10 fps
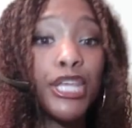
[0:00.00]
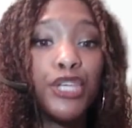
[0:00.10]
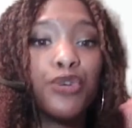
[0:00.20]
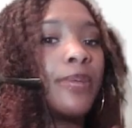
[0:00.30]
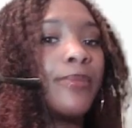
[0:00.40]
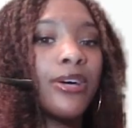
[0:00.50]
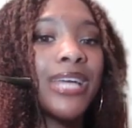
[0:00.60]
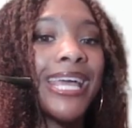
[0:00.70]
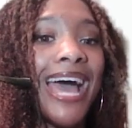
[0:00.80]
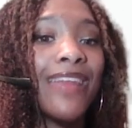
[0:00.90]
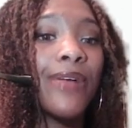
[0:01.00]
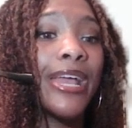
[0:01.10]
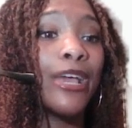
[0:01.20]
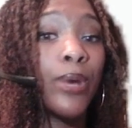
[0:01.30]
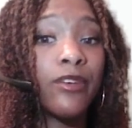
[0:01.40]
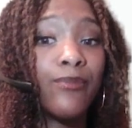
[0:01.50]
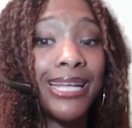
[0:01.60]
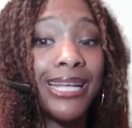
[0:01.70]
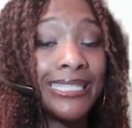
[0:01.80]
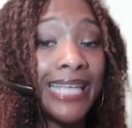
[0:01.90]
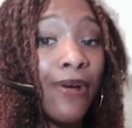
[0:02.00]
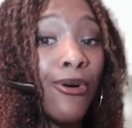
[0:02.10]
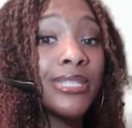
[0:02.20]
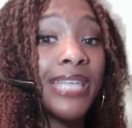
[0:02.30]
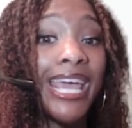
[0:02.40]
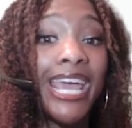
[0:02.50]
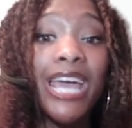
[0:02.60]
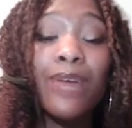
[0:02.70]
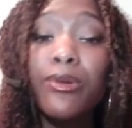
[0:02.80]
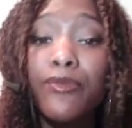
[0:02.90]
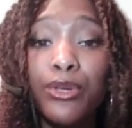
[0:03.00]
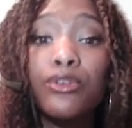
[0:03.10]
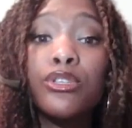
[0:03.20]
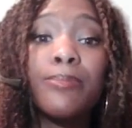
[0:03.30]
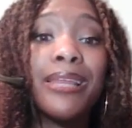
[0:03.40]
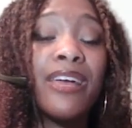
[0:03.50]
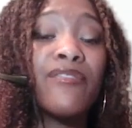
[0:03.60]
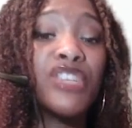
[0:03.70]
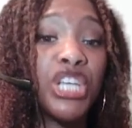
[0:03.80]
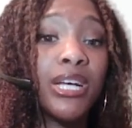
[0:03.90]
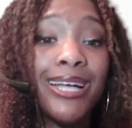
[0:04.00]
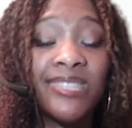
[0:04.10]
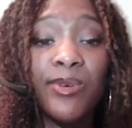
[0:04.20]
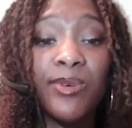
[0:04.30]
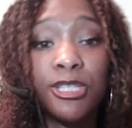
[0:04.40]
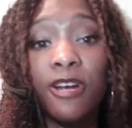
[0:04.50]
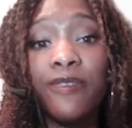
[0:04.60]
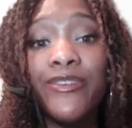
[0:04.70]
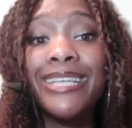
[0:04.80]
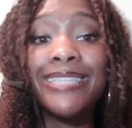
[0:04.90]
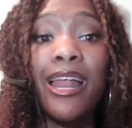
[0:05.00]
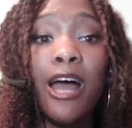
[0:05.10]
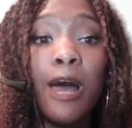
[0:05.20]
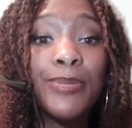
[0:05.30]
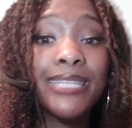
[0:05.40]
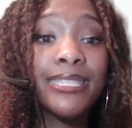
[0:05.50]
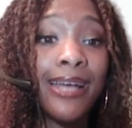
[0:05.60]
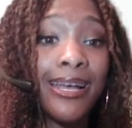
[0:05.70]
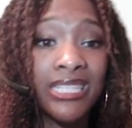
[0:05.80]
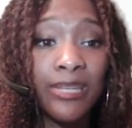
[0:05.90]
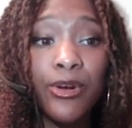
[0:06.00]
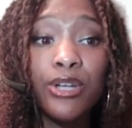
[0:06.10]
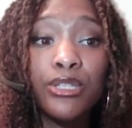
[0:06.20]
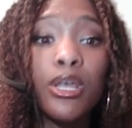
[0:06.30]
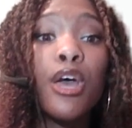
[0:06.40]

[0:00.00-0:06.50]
You'll then be able to gather a quick amount of sales and reviews by leveraging customer service that updates customers